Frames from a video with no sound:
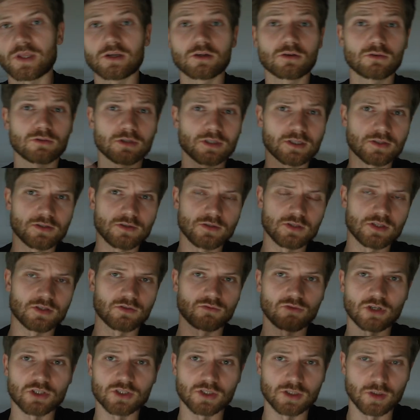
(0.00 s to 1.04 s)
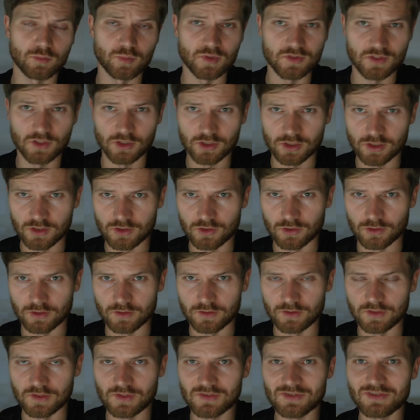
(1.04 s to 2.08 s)
according to this Russian opposition
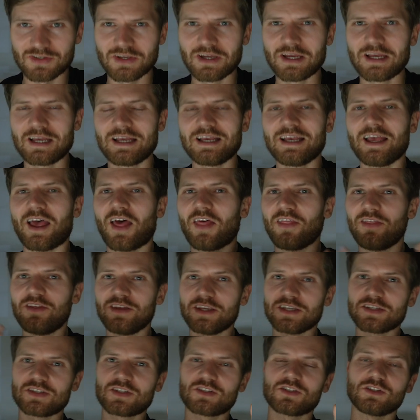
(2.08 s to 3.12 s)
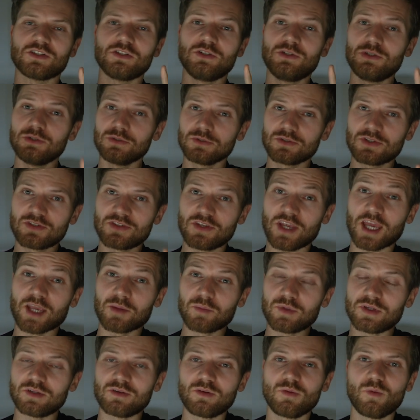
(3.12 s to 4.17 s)
journalist, this news
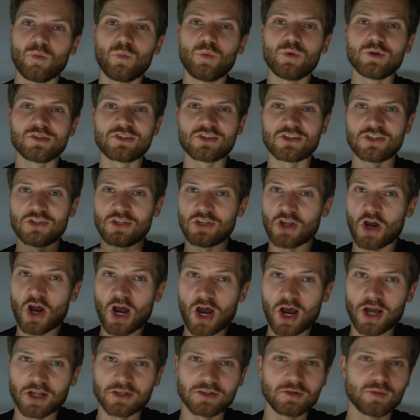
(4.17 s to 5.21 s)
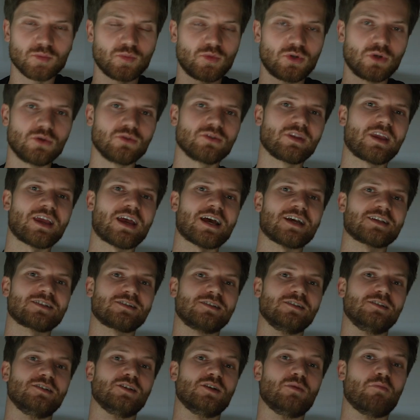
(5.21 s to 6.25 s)
segment was not
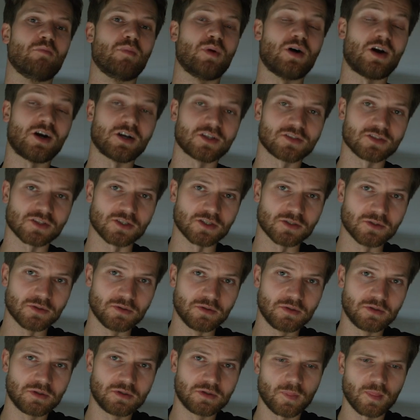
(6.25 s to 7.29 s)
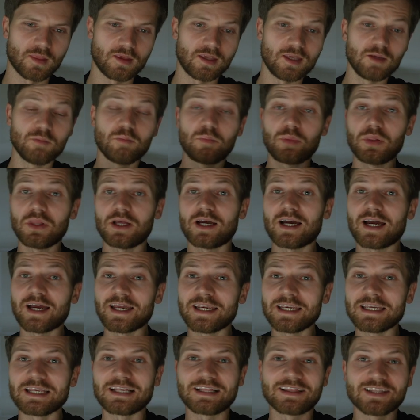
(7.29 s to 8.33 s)
broadcasted in Moscow,
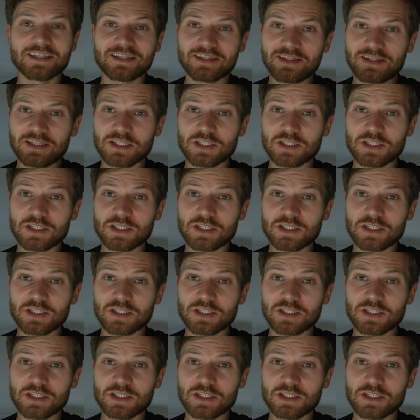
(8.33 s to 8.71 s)
implying that